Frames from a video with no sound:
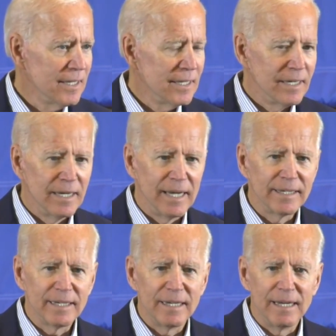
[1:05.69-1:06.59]

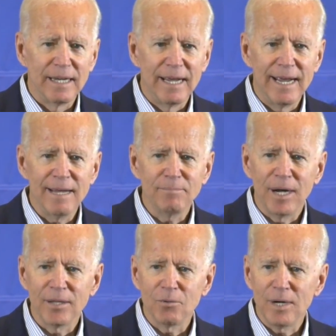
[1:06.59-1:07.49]
And
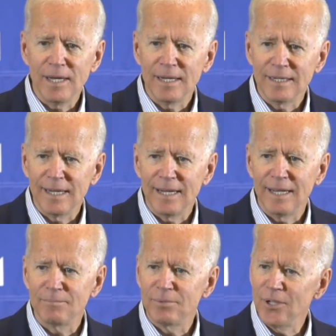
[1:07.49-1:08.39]
by the way, you
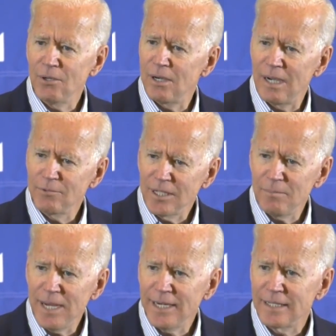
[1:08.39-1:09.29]
know, I
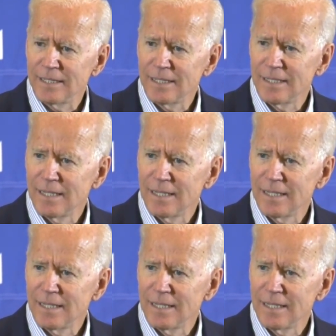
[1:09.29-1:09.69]
really mean it.